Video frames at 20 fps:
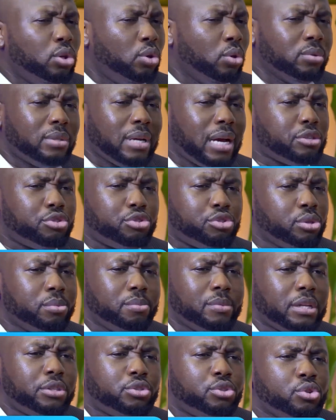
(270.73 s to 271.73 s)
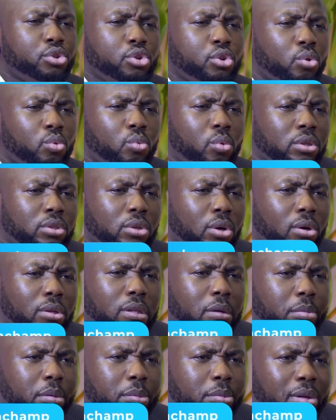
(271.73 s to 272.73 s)
Don't assume that you know what other
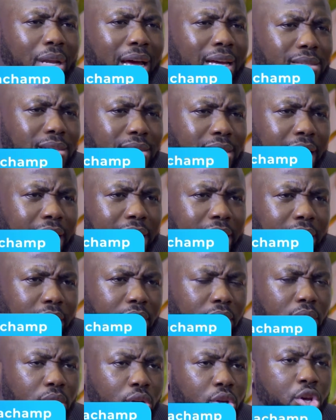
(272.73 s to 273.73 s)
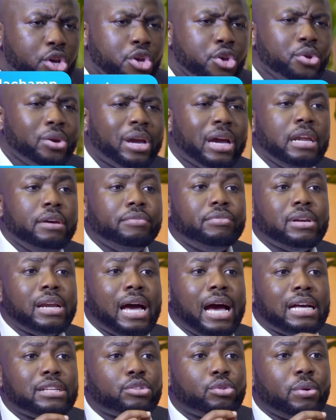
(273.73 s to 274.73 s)
people are saying. You can even
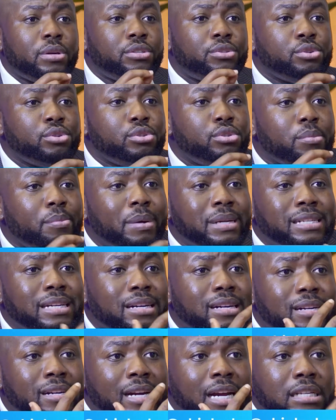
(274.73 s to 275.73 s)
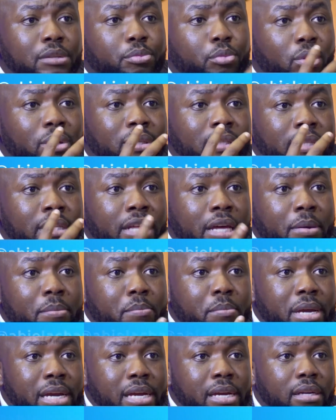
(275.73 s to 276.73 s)
ask questions to better grasp what they
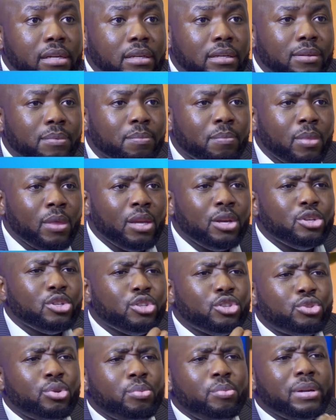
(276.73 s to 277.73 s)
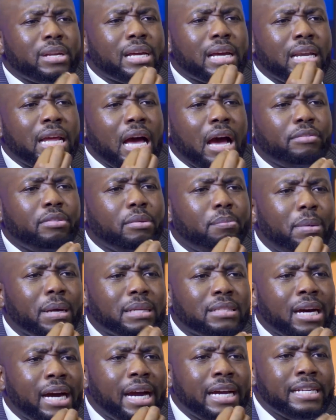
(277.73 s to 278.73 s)
mean. Someone can have a
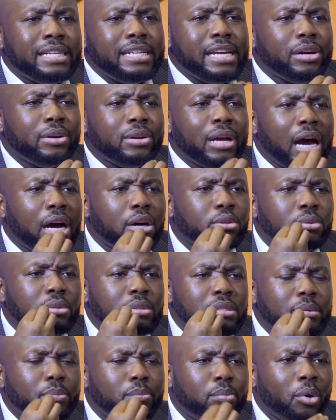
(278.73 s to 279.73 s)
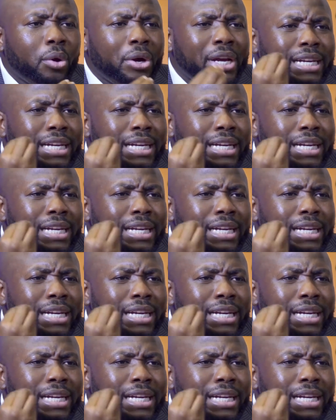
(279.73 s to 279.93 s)
better idea on how to deploy